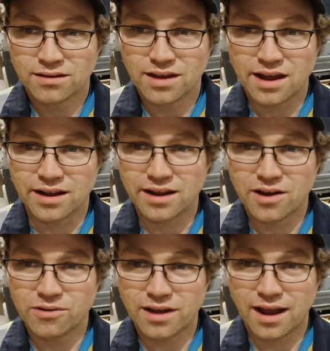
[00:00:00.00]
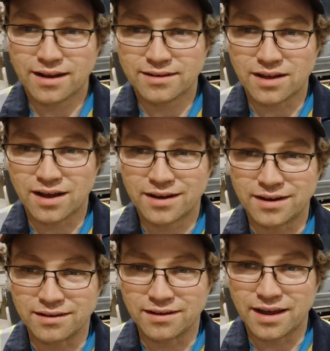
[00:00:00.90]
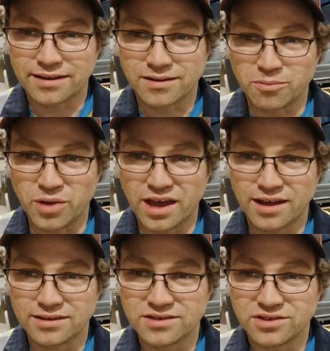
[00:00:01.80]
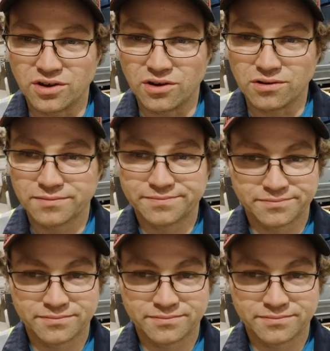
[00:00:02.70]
get it out, get it done, and get to bed. So